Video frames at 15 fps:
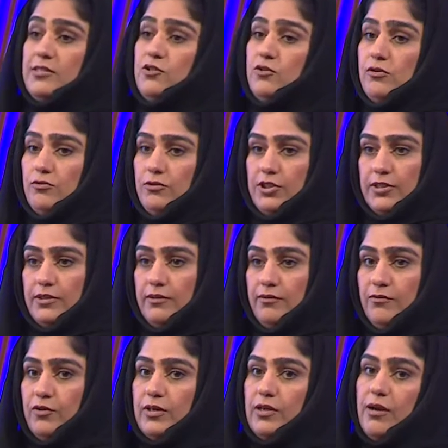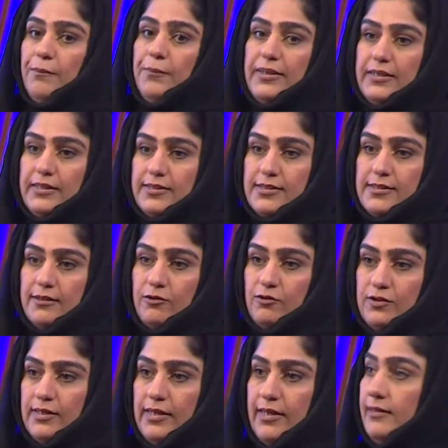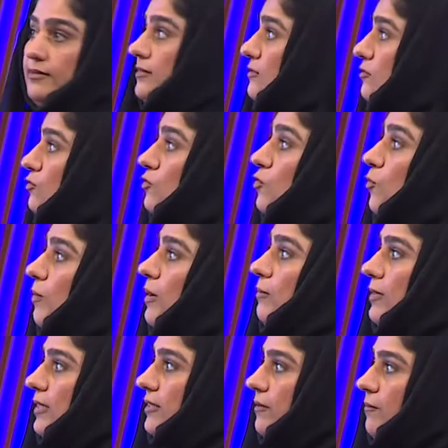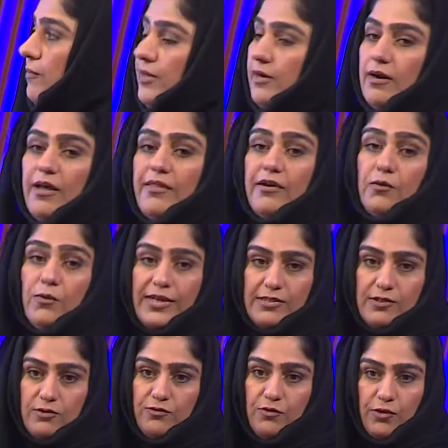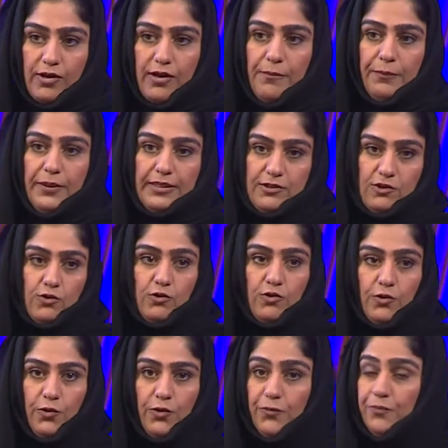what is the solution for companies to select is to go public. There are other ways for companies to